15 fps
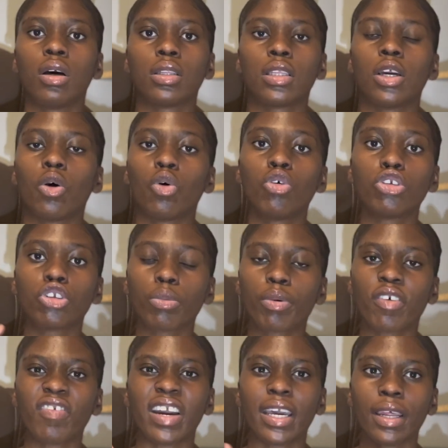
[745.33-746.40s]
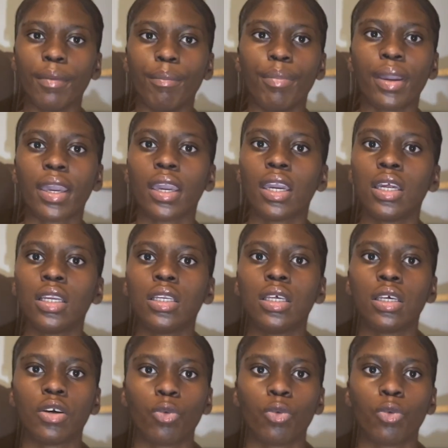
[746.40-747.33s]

They also provide a bed,